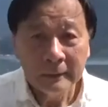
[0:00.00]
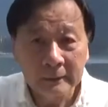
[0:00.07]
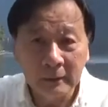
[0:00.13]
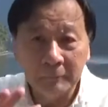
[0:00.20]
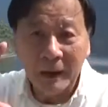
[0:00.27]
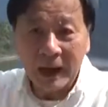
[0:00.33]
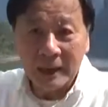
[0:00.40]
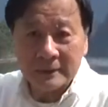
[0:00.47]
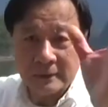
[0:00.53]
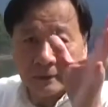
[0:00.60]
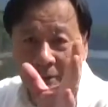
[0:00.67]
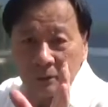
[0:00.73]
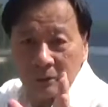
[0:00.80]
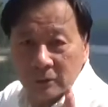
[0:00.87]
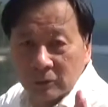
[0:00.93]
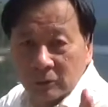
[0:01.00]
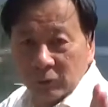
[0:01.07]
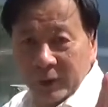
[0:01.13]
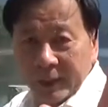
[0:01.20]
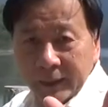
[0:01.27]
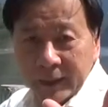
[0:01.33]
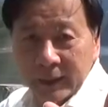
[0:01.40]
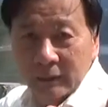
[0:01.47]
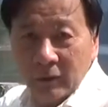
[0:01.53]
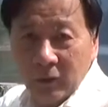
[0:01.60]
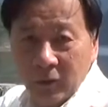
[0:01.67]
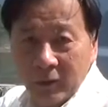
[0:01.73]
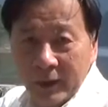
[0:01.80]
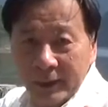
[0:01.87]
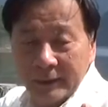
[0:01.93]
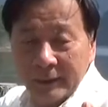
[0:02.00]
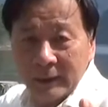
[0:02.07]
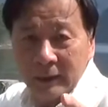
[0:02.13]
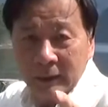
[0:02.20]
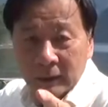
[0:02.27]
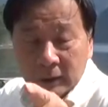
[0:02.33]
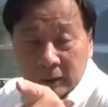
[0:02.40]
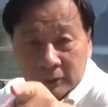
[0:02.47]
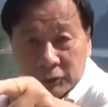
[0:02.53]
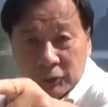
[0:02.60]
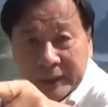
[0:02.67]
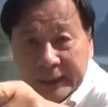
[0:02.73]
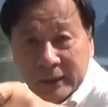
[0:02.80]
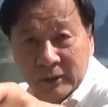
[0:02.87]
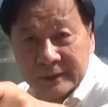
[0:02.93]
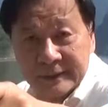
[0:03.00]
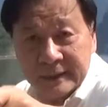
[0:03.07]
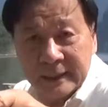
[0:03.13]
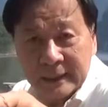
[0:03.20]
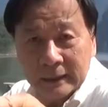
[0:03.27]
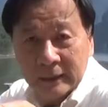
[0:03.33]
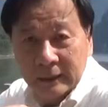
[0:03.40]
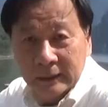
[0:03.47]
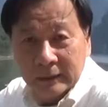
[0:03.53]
The master doing it already. You cannot see.